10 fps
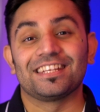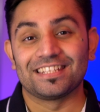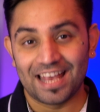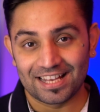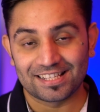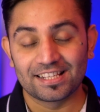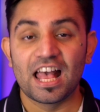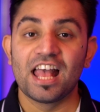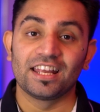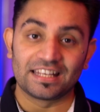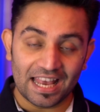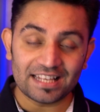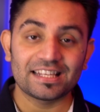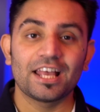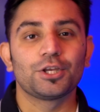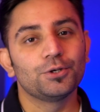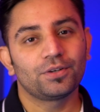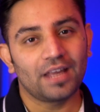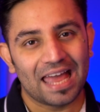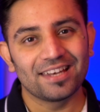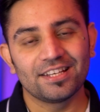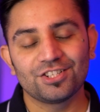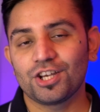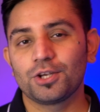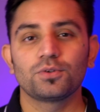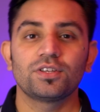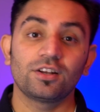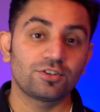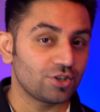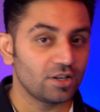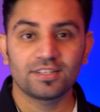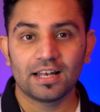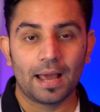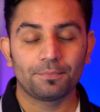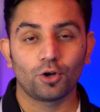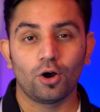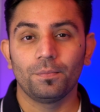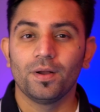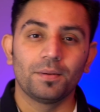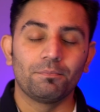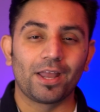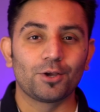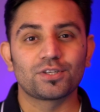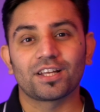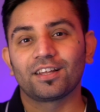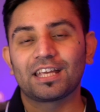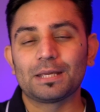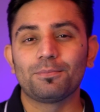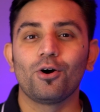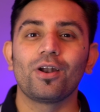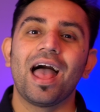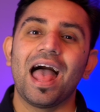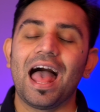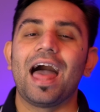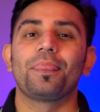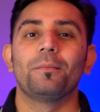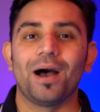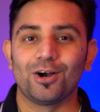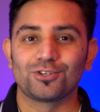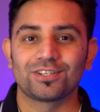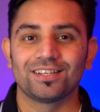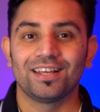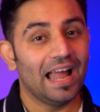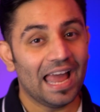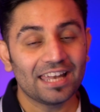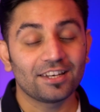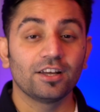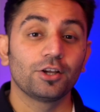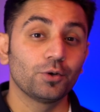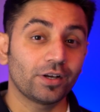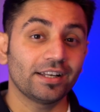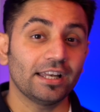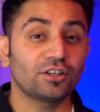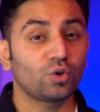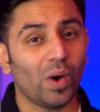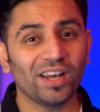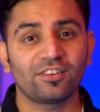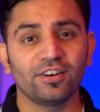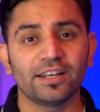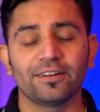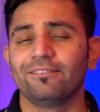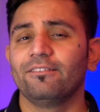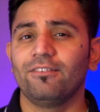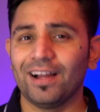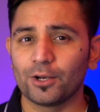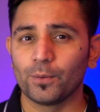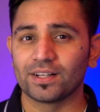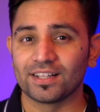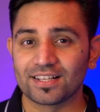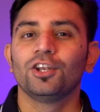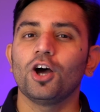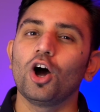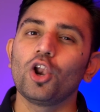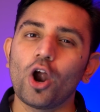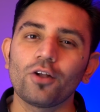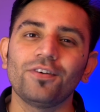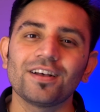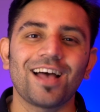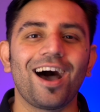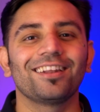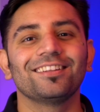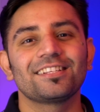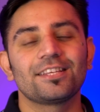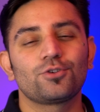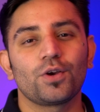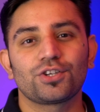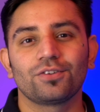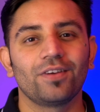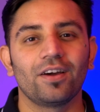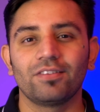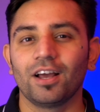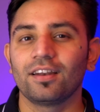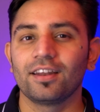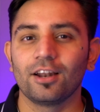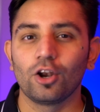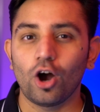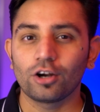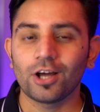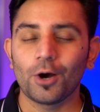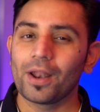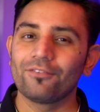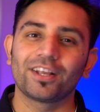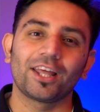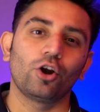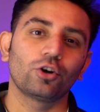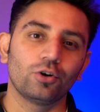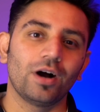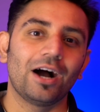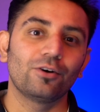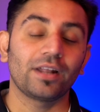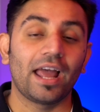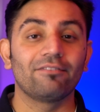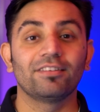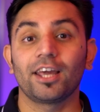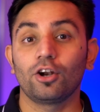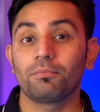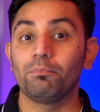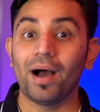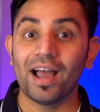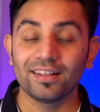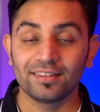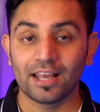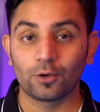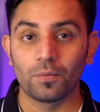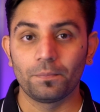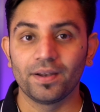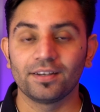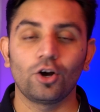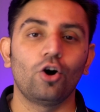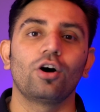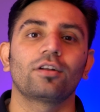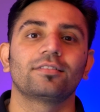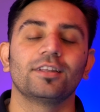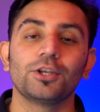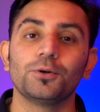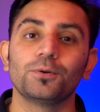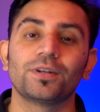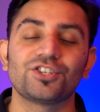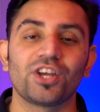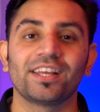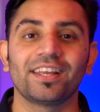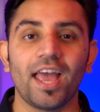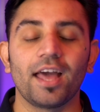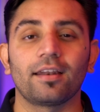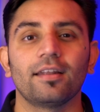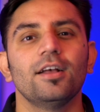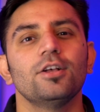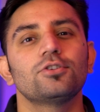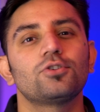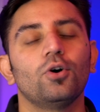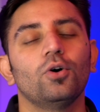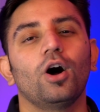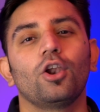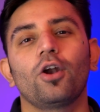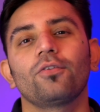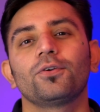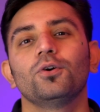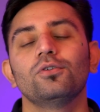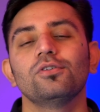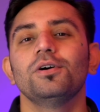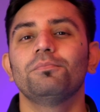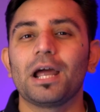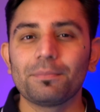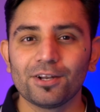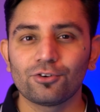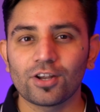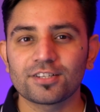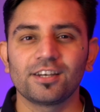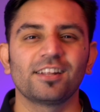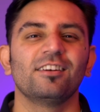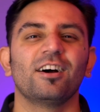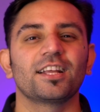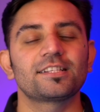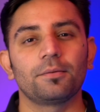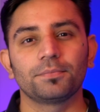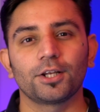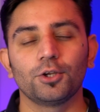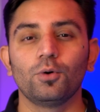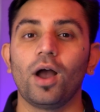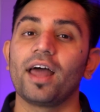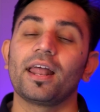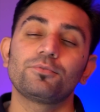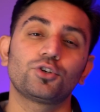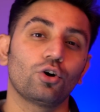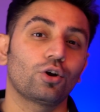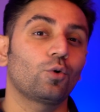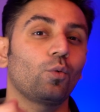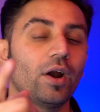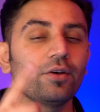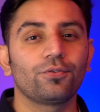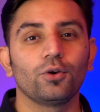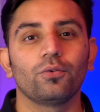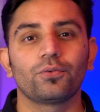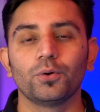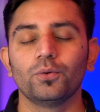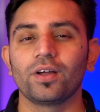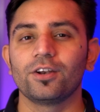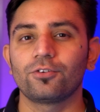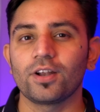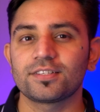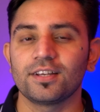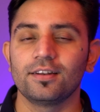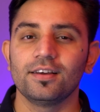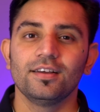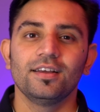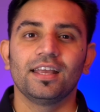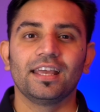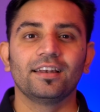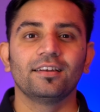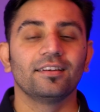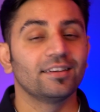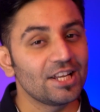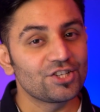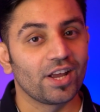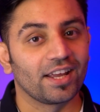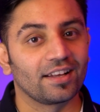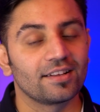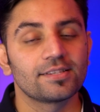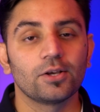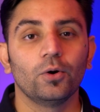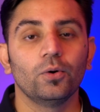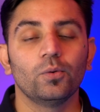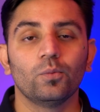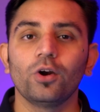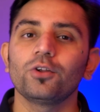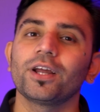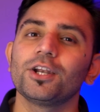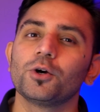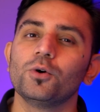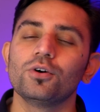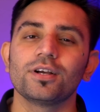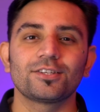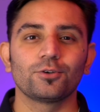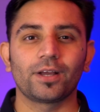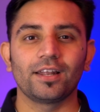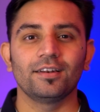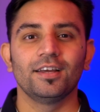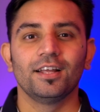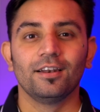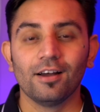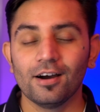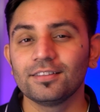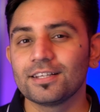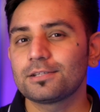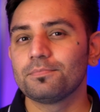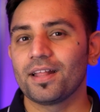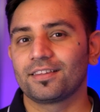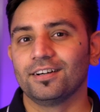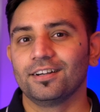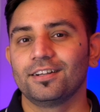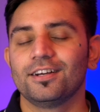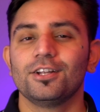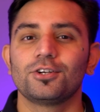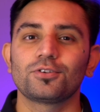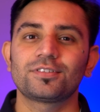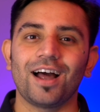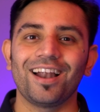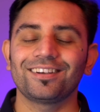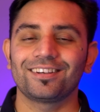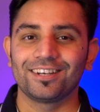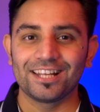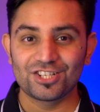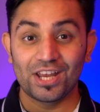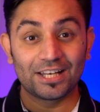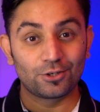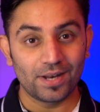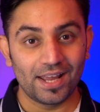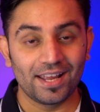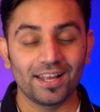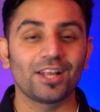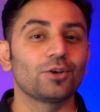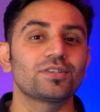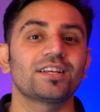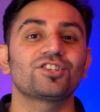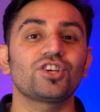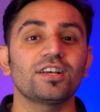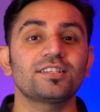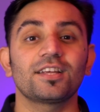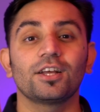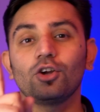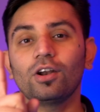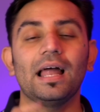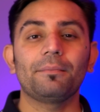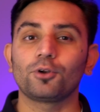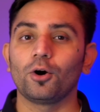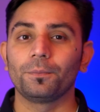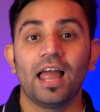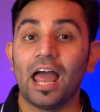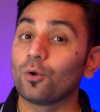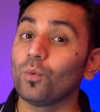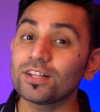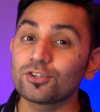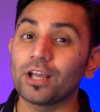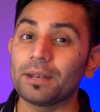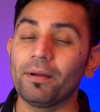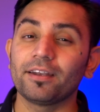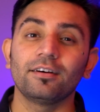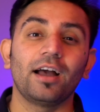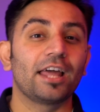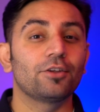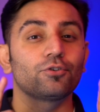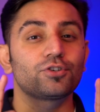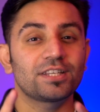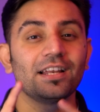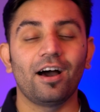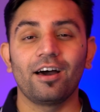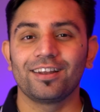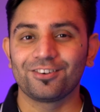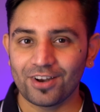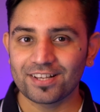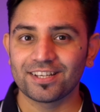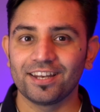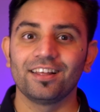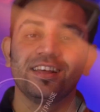yes. Yes, you can DJ using just the laptop by using the keyboard and the mouse. And you can get quite creative while doing this. Now, a lot of us are in the situation where we are in a lockdown and we cannot go out and we cannot buy the equipment or the new DJing gear. So a lot of you might be interested in learning something new, and I'm sure quite a few of you were interested in DJing. So what you can do is you can learn this method to start DJing today using just your laptop. And once you get better, and if you still are interested,